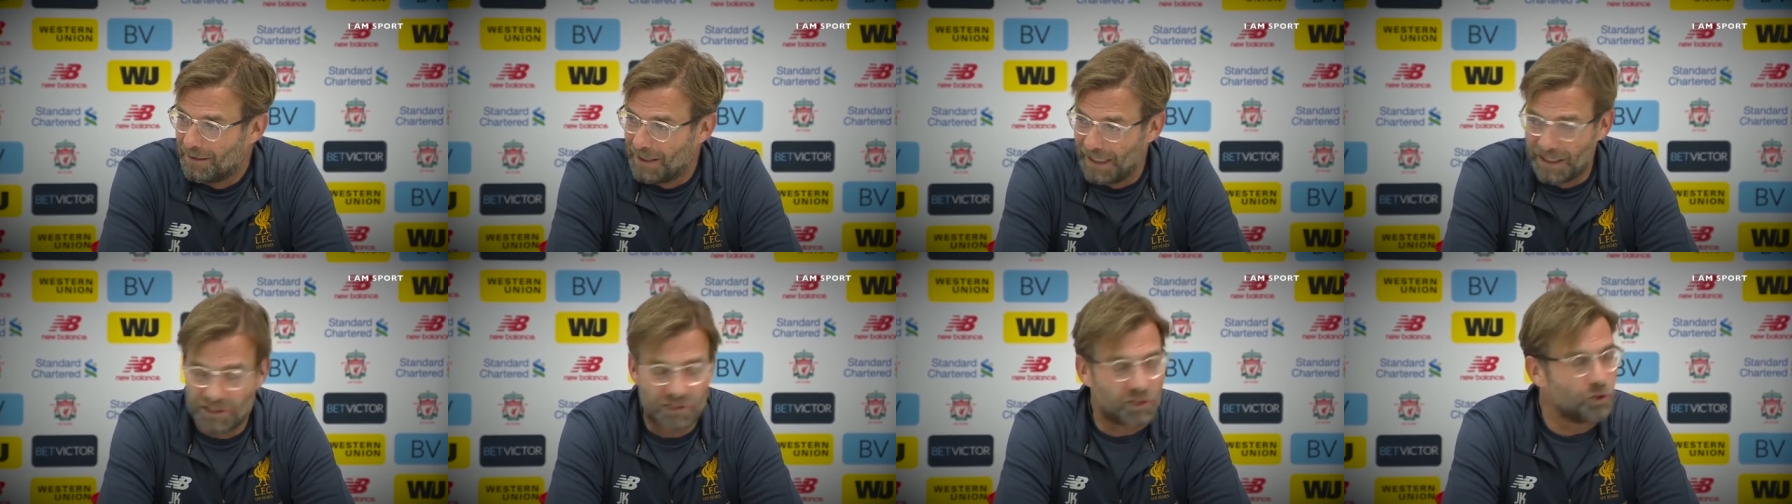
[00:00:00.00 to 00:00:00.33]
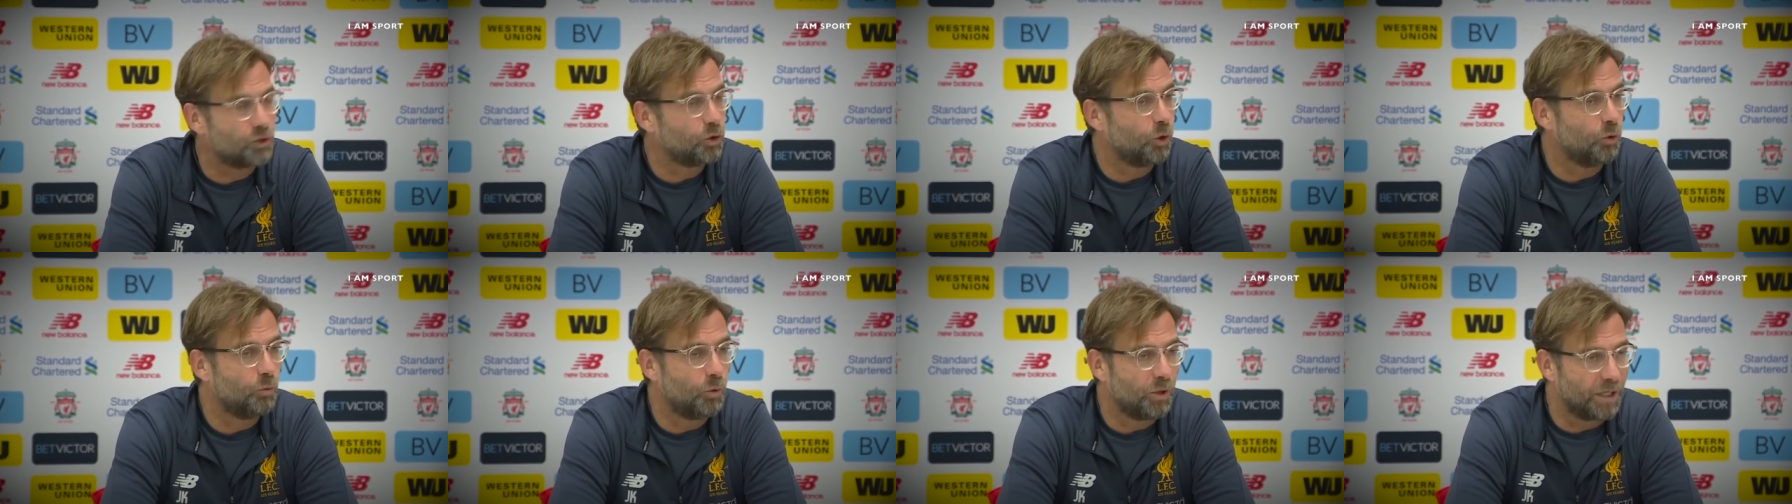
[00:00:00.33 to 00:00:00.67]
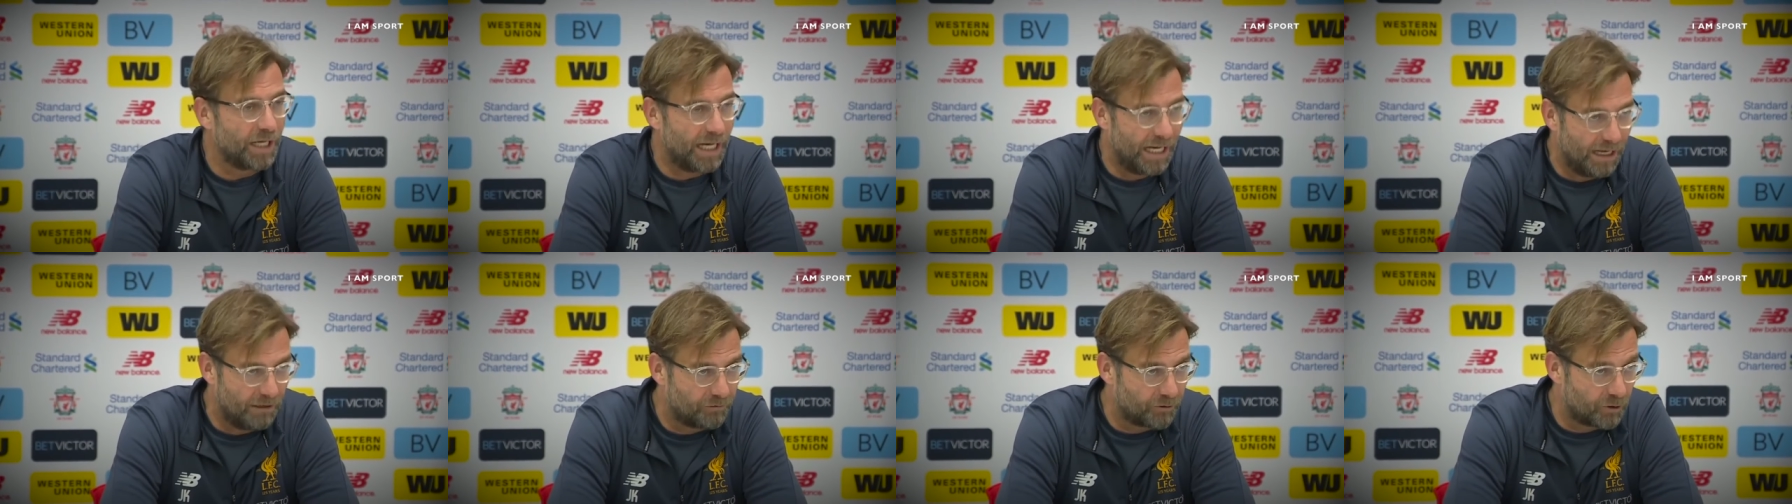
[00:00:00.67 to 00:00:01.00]
things you don't
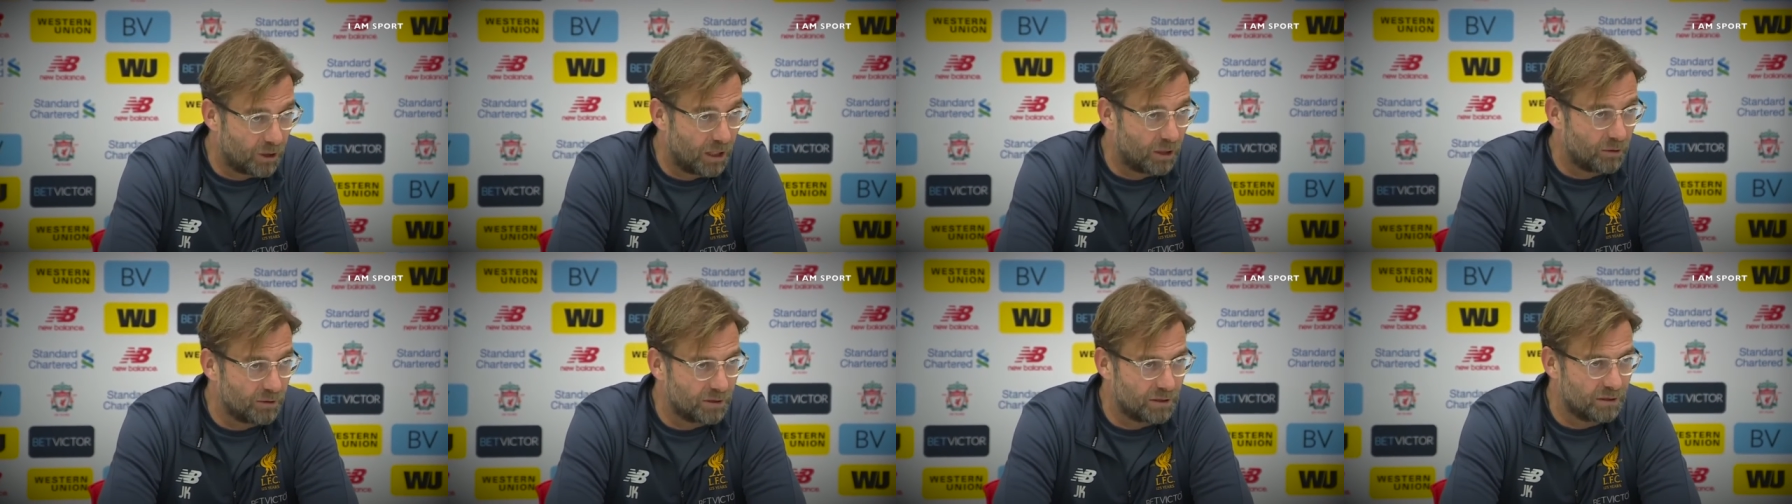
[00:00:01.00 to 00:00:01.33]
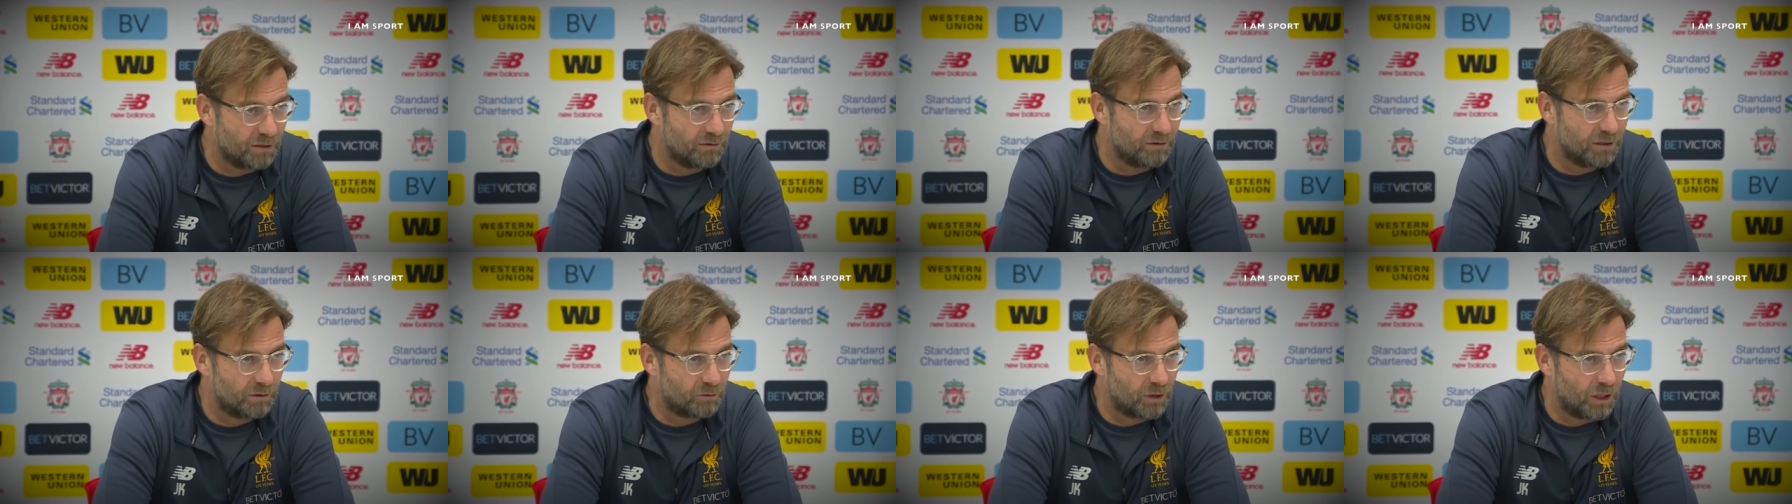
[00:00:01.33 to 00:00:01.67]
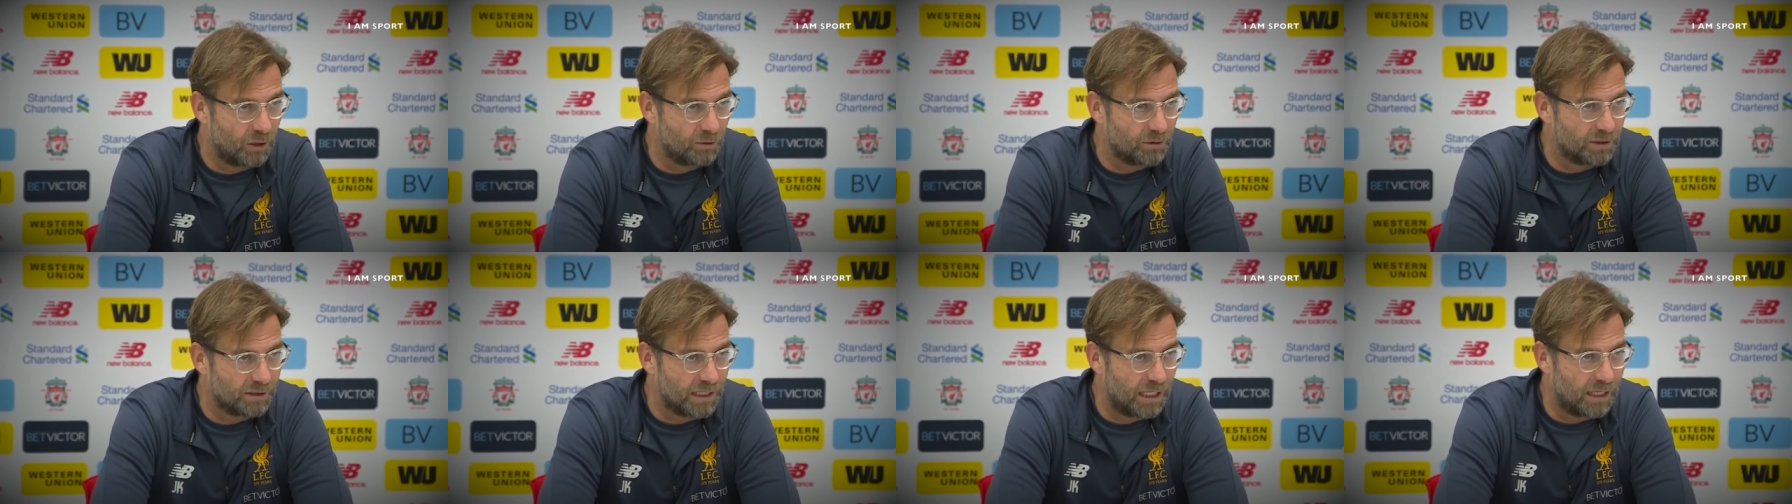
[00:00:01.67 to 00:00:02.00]
want to have around
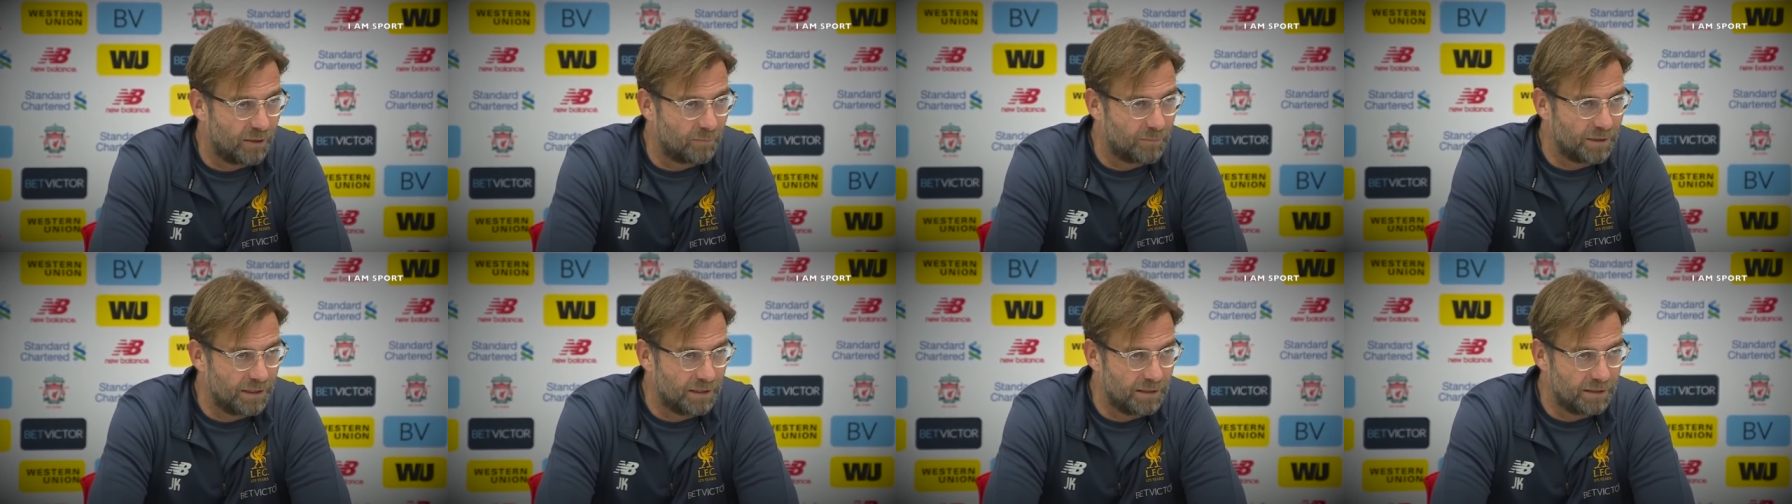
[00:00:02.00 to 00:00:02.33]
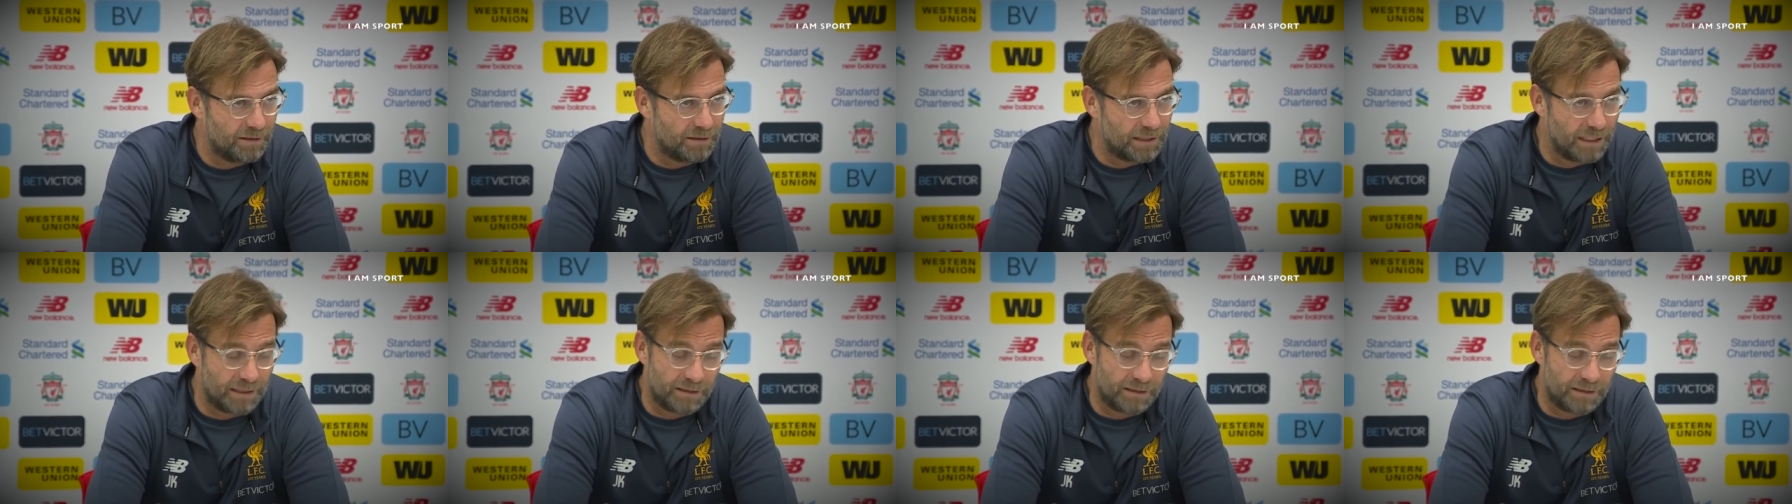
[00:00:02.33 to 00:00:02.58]
around the derby.